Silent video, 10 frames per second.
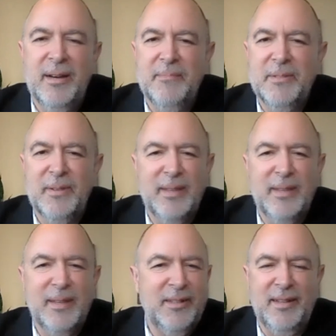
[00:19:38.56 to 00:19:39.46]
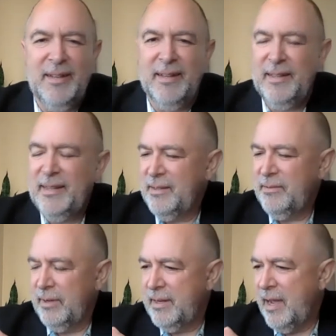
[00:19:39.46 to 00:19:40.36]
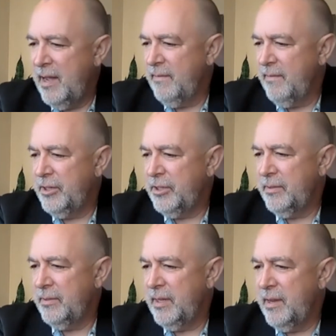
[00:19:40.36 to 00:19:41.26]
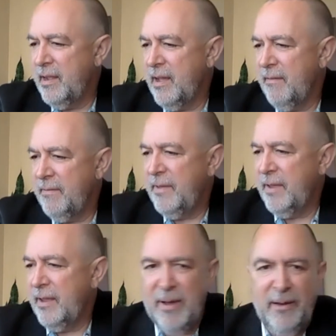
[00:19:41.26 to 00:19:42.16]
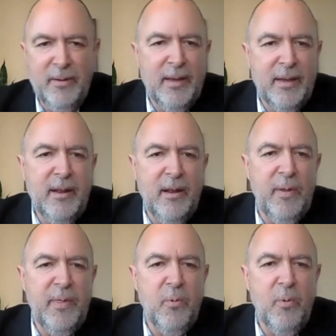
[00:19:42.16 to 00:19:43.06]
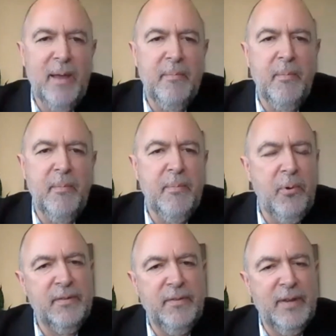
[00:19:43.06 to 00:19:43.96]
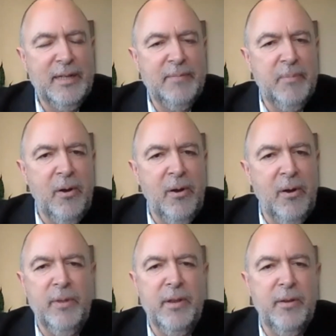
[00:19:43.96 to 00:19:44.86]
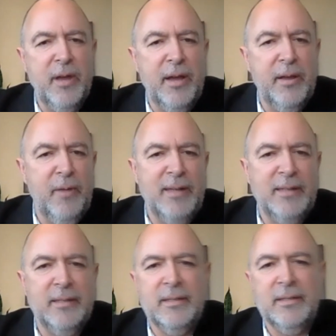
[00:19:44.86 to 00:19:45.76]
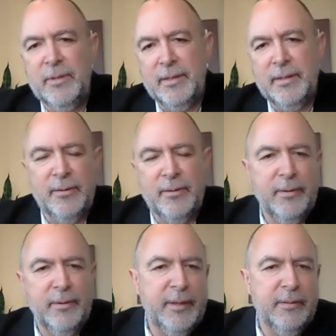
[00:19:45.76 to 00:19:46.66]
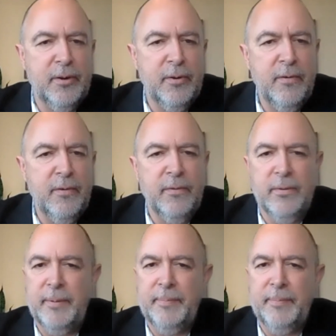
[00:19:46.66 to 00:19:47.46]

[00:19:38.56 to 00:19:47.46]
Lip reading: So I think it leads to a ton of issues, and you got to think about when the right points of investment are, and when you cut your losses, and when you start over,